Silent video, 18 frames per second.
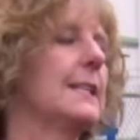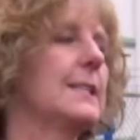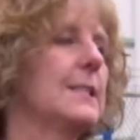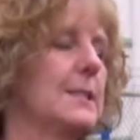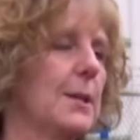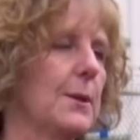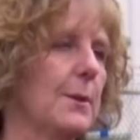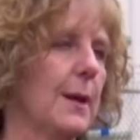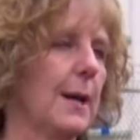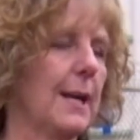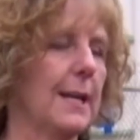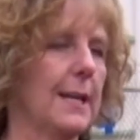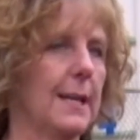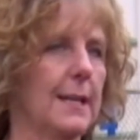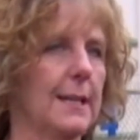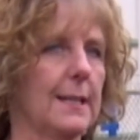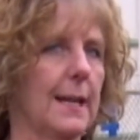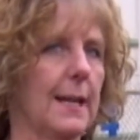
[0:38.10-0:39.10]
so I,
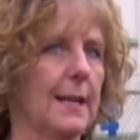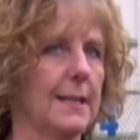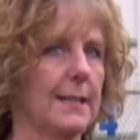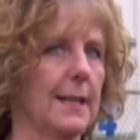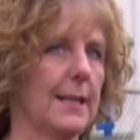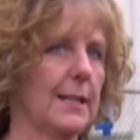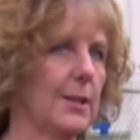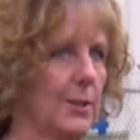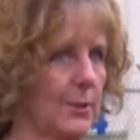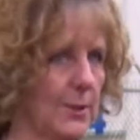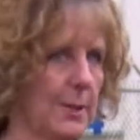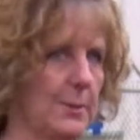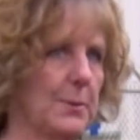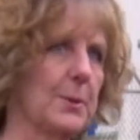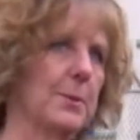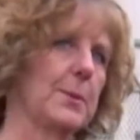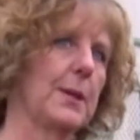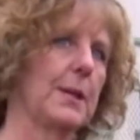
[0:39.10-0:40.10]
uh, I, I called nine one